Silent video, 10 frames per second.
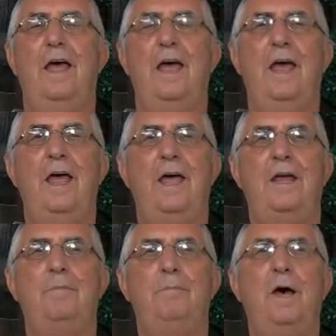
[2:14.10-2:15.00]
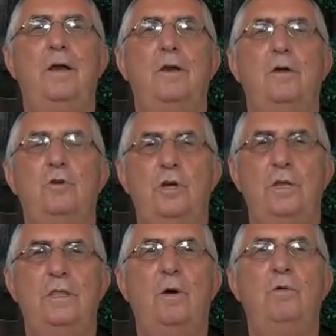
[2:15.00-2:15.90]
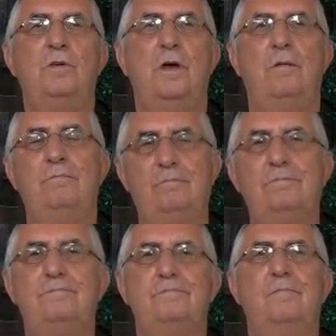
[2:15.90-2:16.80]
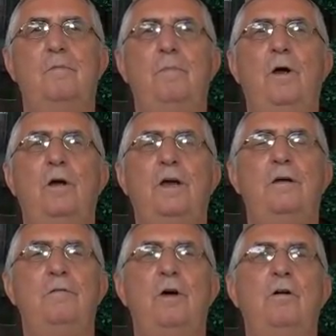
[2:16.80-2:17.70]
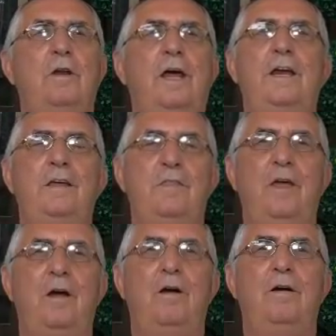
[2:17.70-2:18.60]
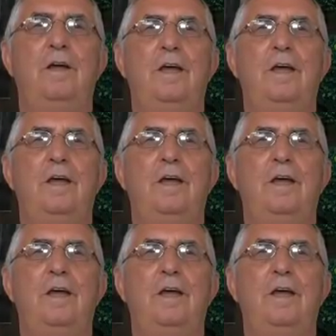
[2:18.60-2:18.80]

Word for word: and but she, there was a American young lady there,